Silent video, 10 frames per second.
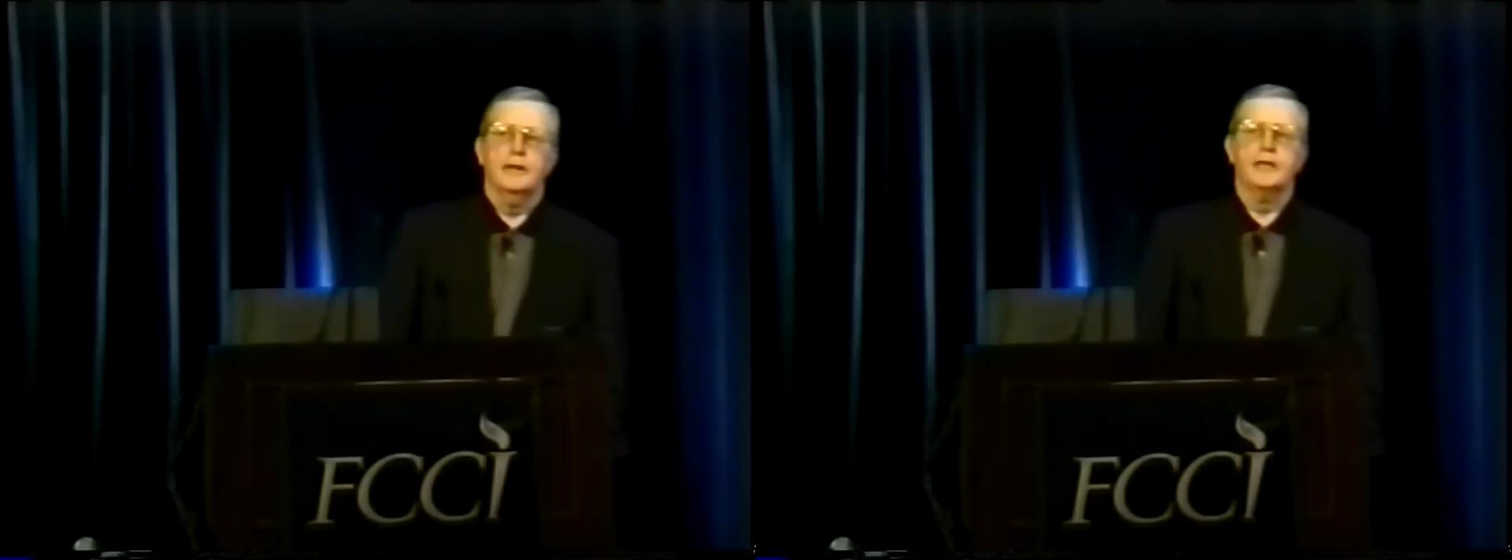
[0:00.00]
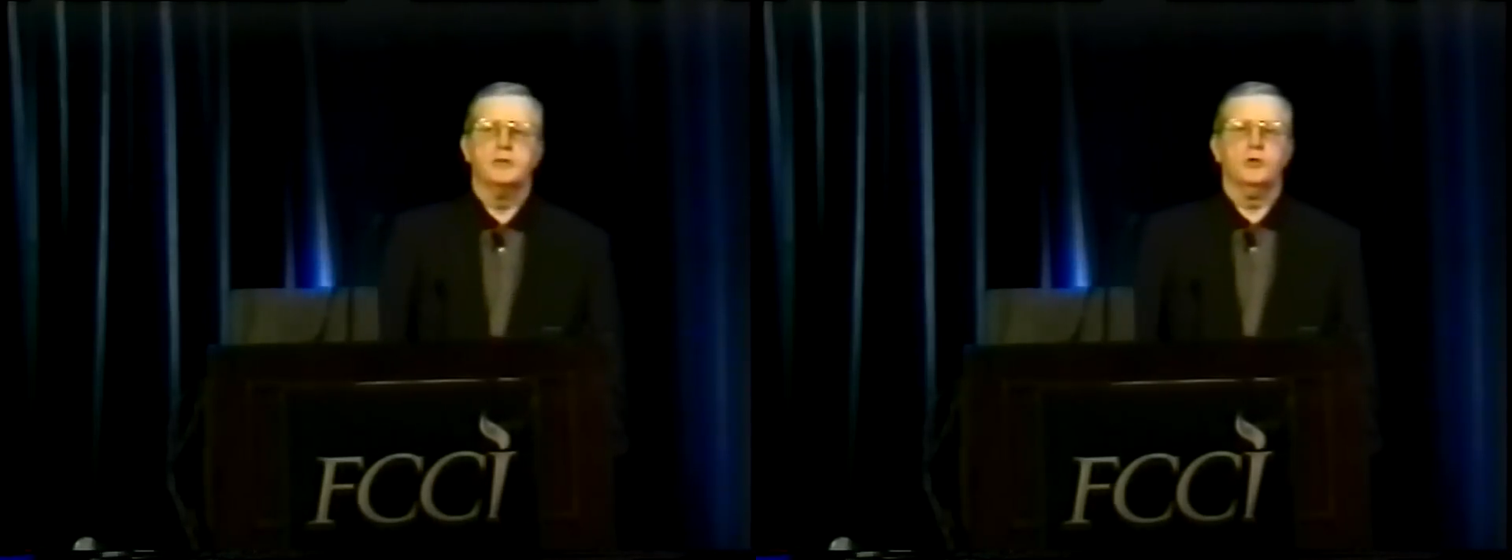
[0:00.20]

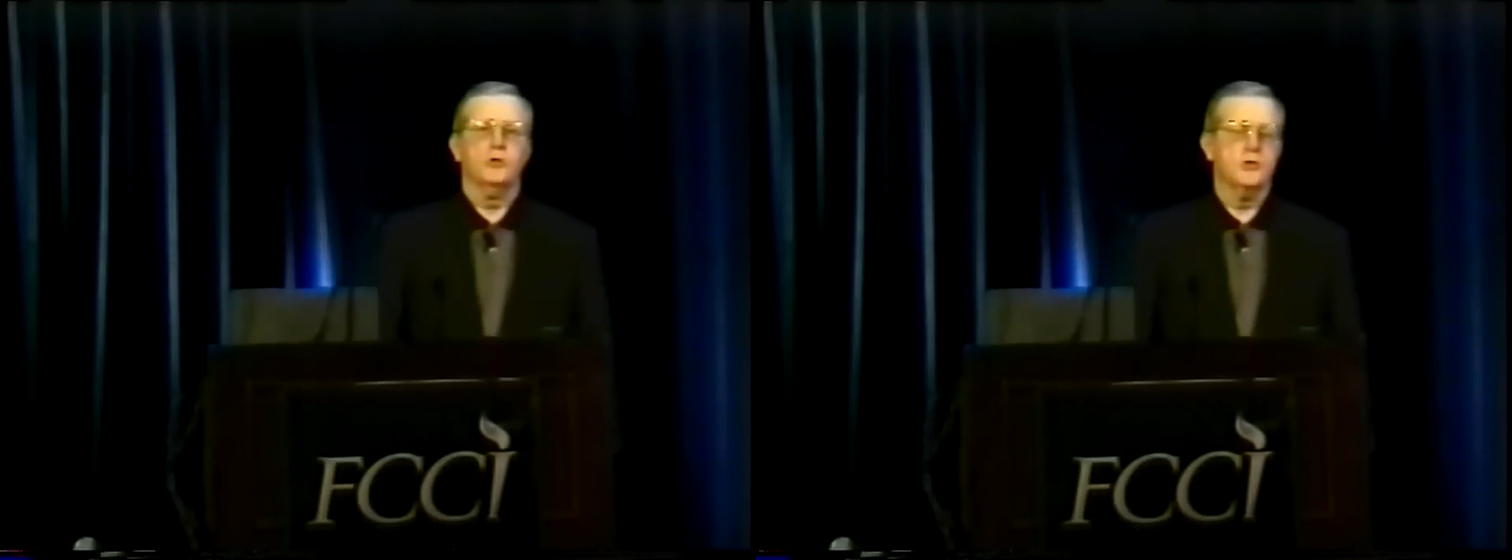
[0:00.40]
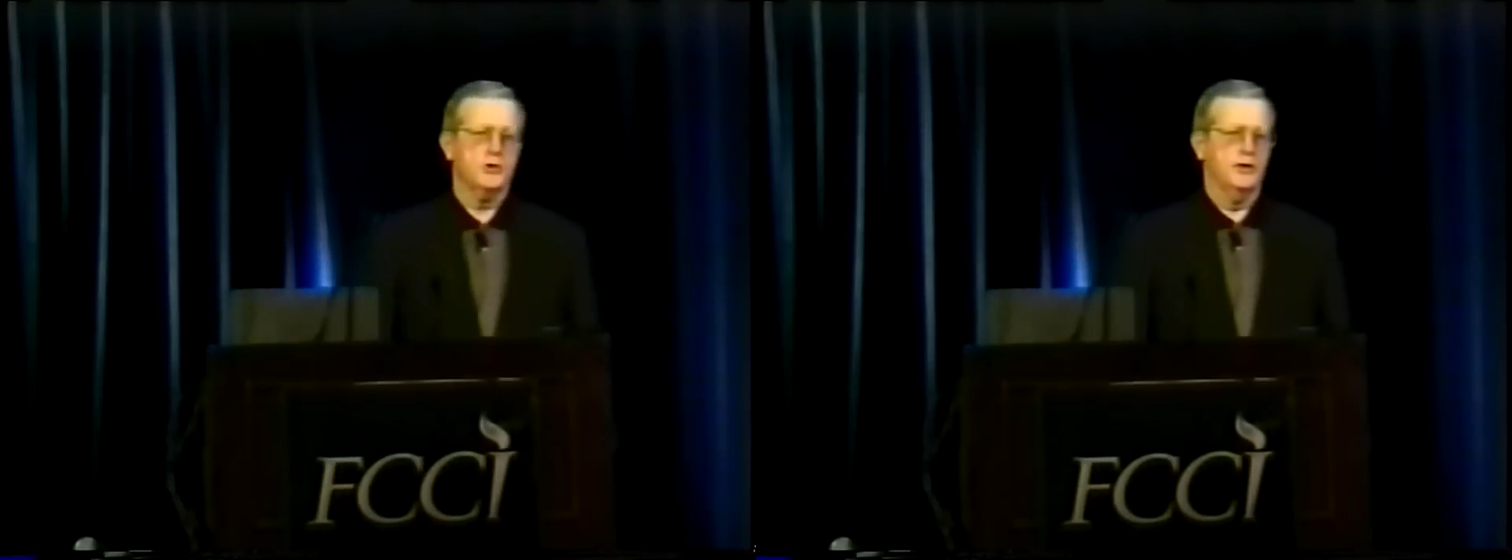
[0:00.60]
As a
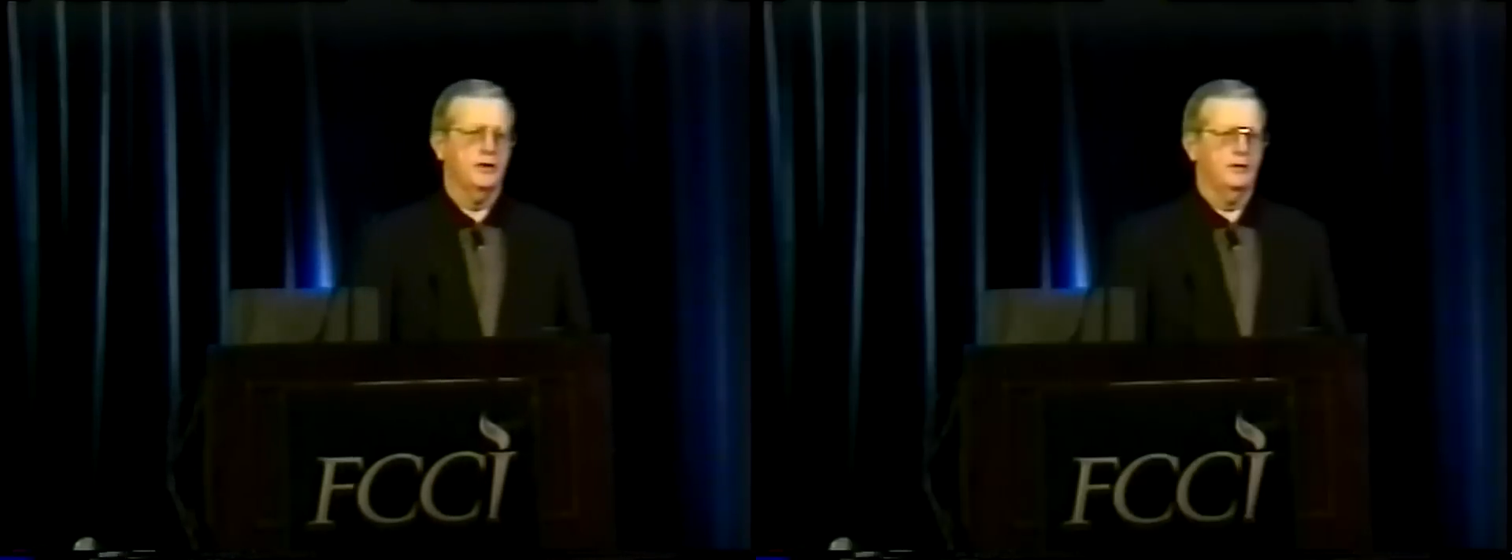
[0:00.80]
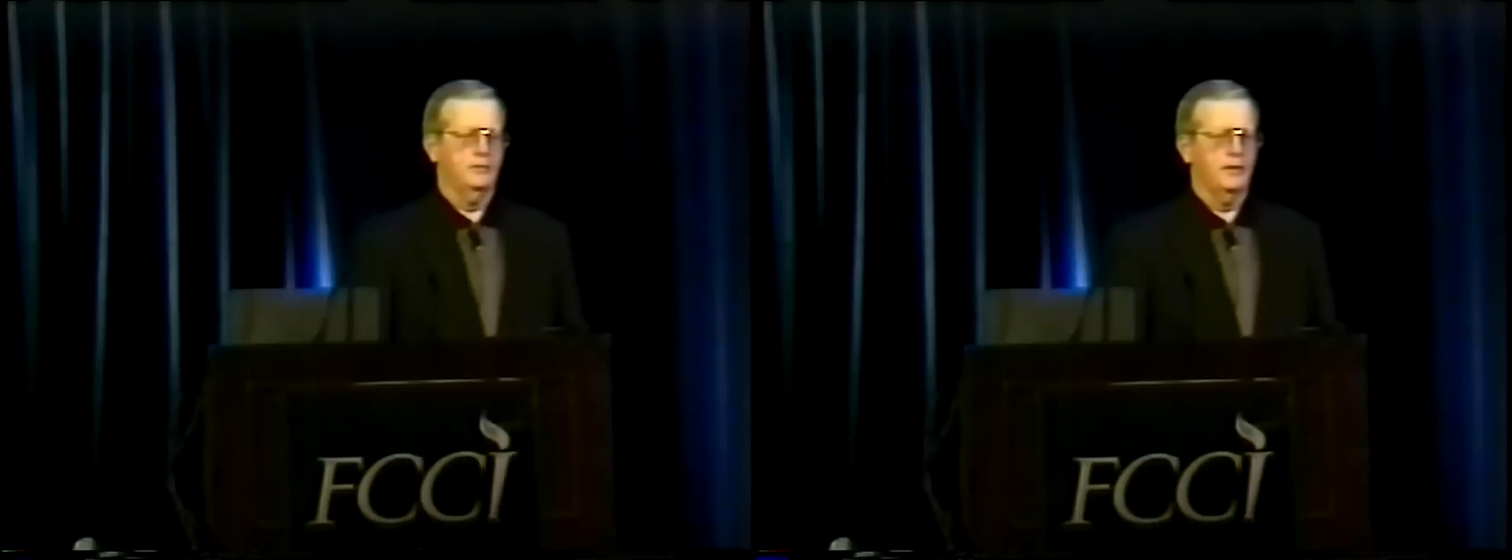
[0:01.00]

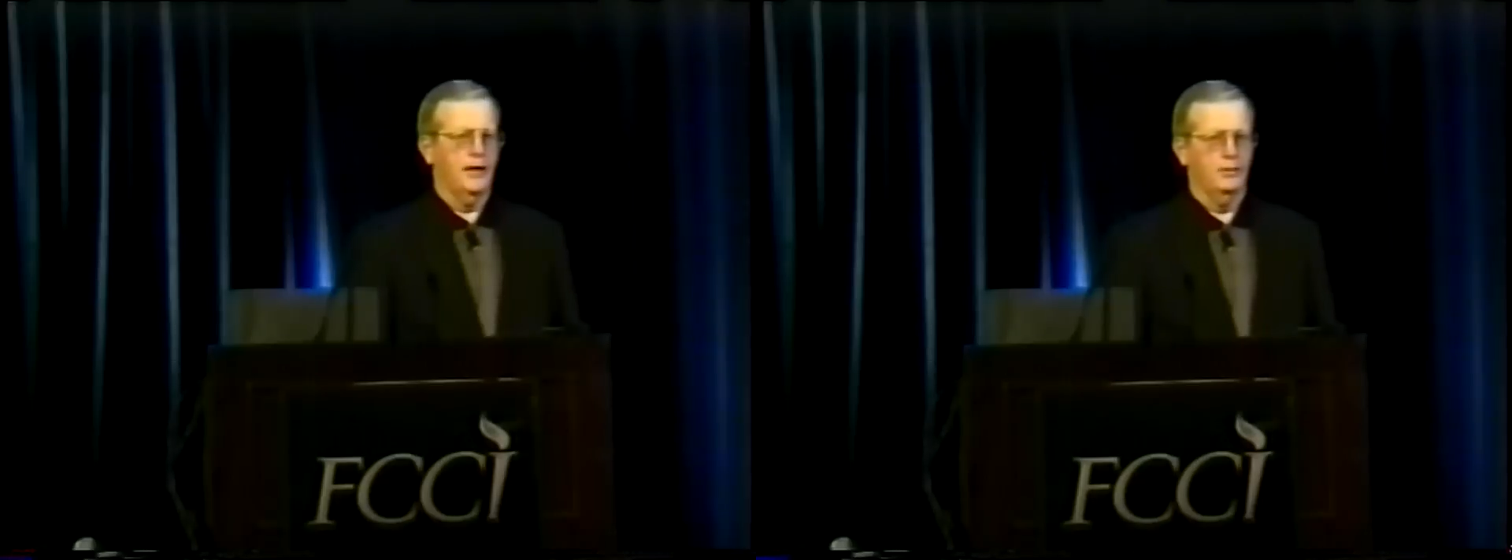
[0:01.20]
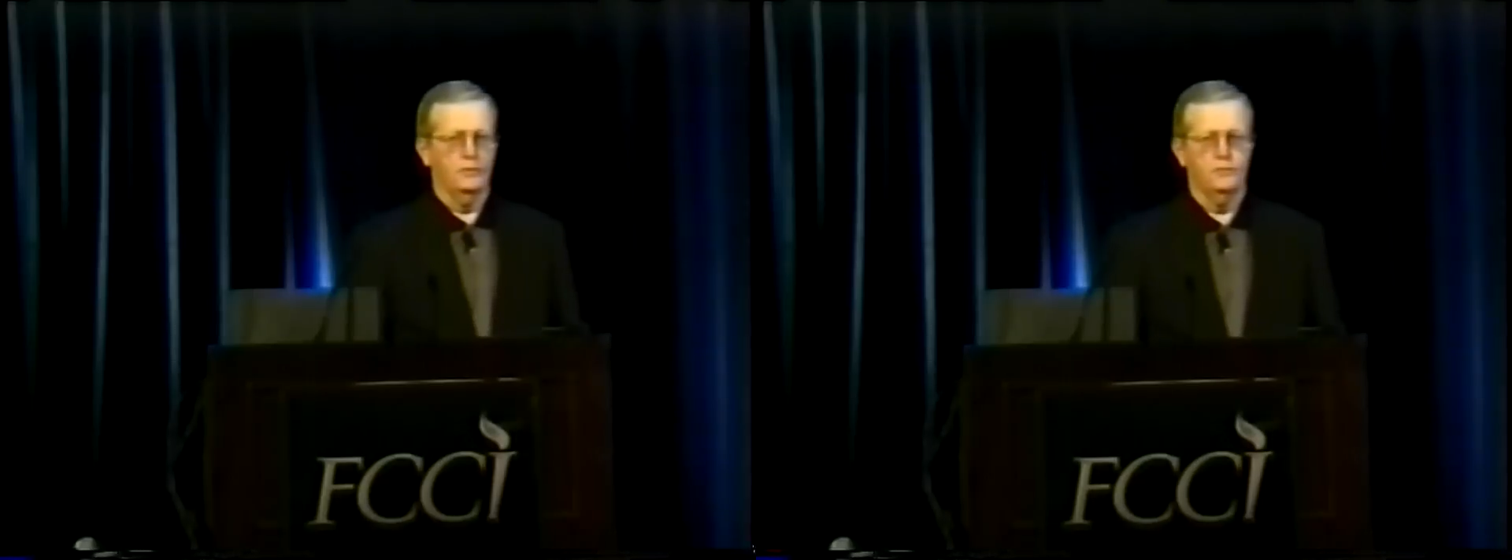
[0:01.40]
Christian
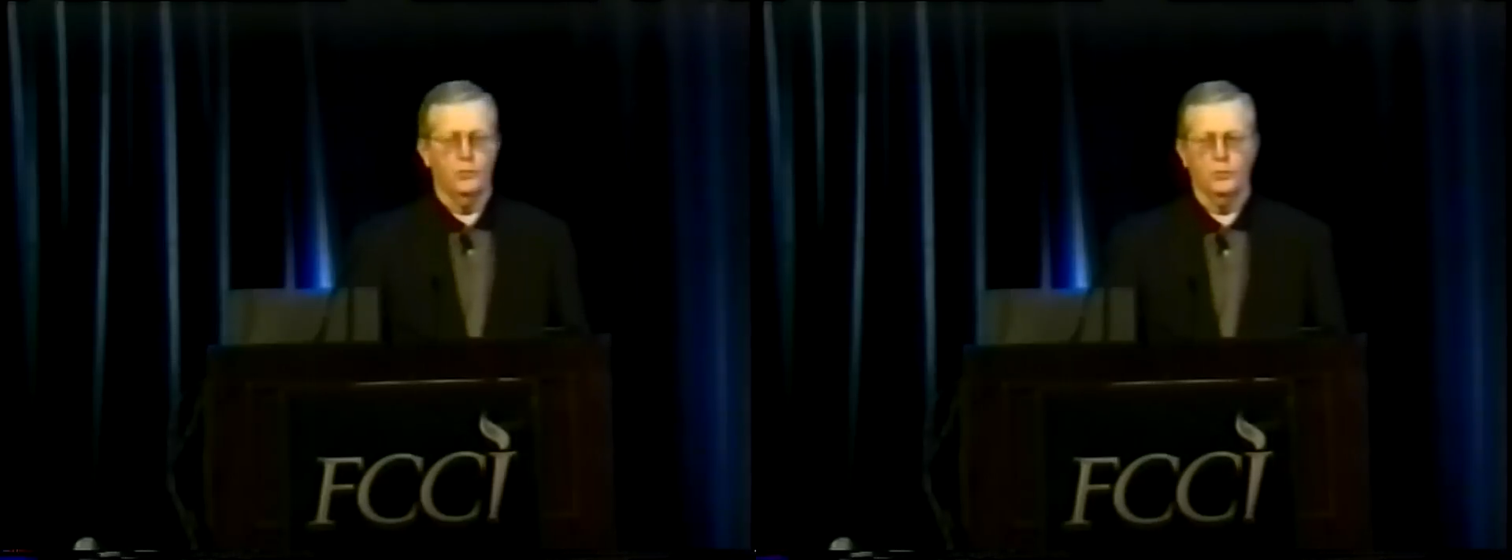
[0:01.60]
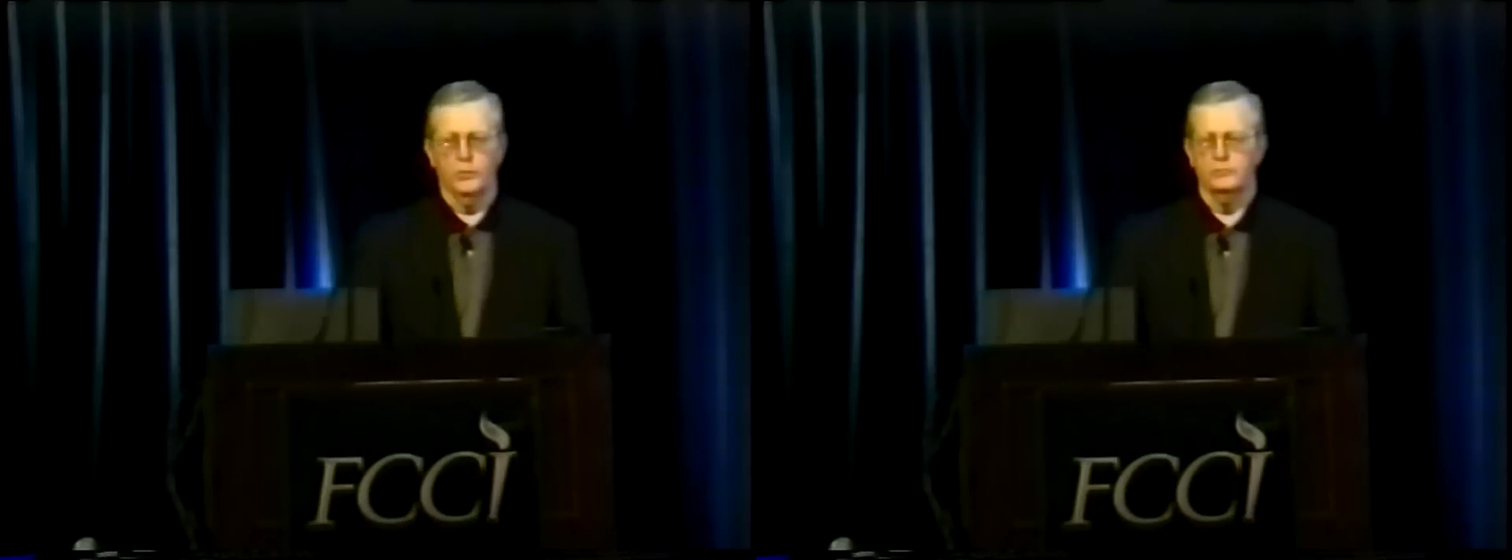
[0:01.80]
now
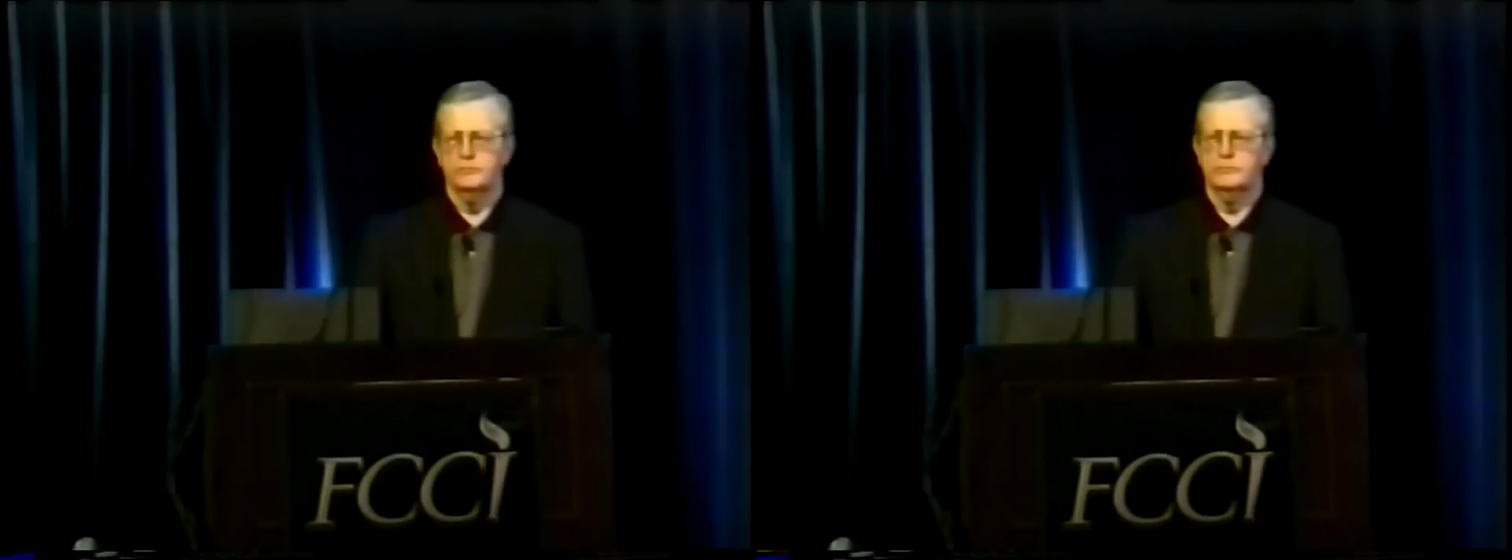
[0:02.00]
for